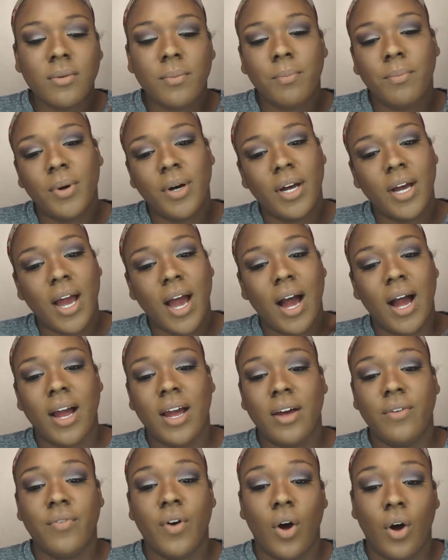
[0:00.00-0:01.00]
But I
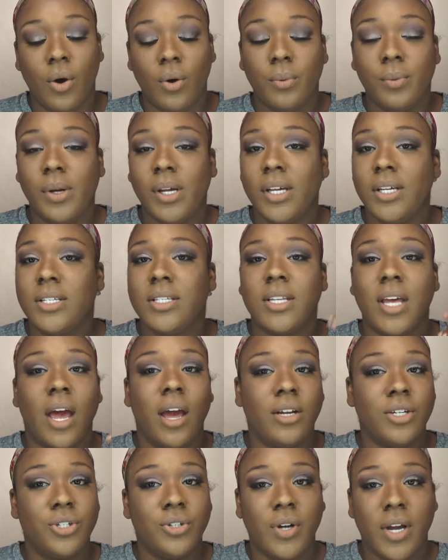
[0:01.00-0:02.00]
have always,
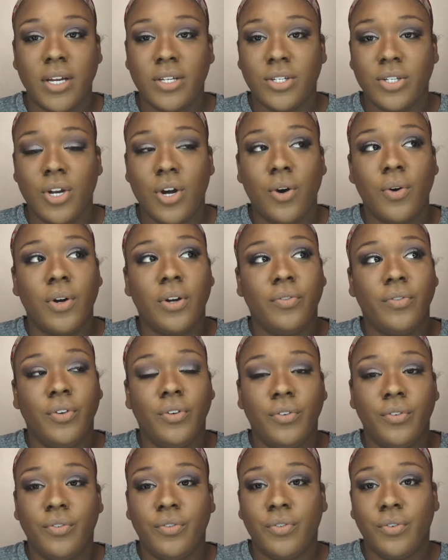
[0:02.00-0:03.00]
as you guys know if
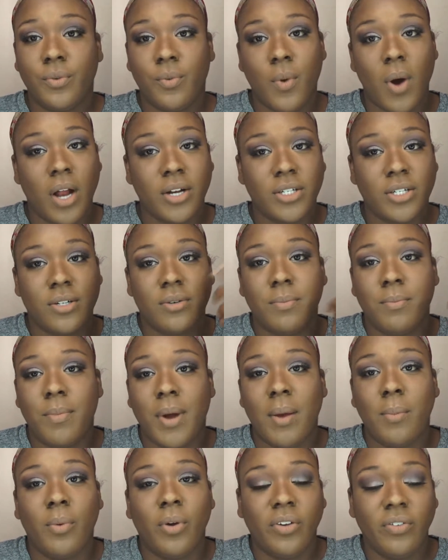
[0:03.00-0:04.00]
you've watched
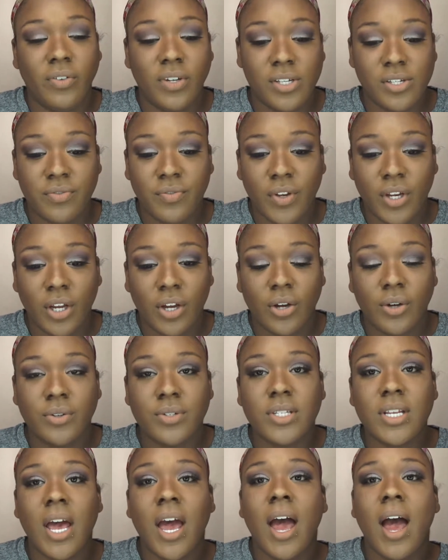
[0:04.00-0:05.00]
my previous
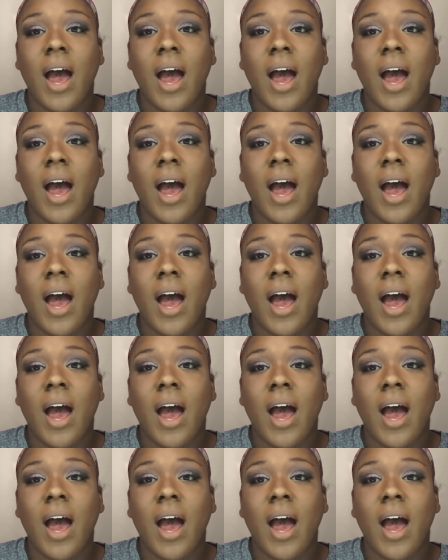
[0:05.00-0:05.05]
videos,